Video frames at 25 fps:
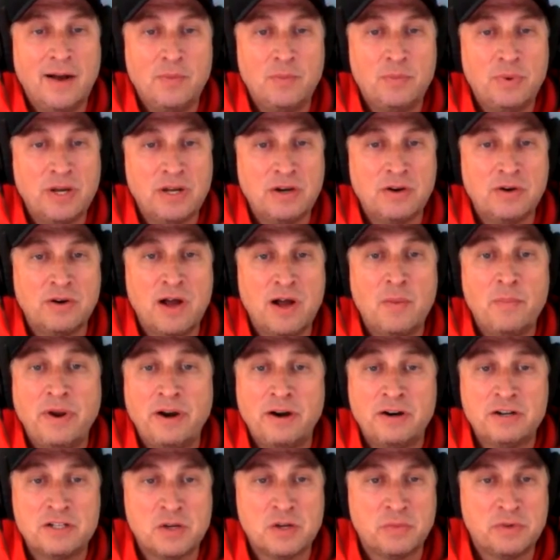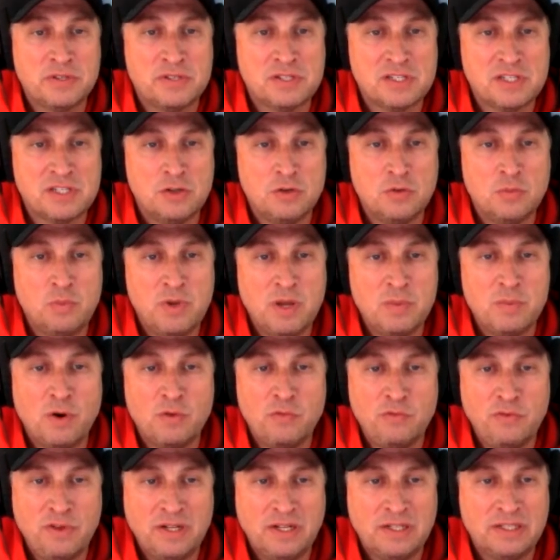Bring your non-perishables to BMO
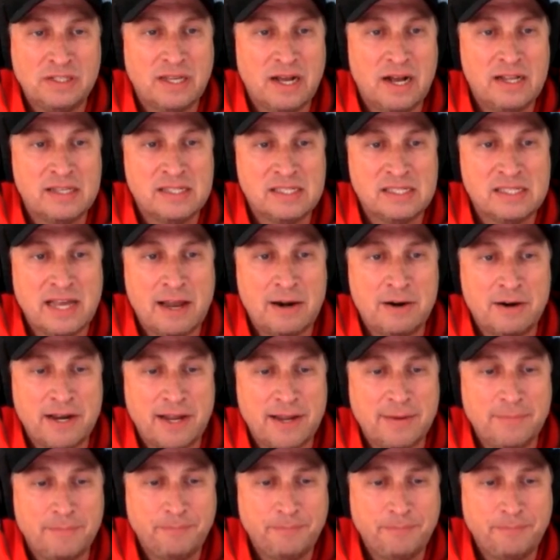Field on Saturday.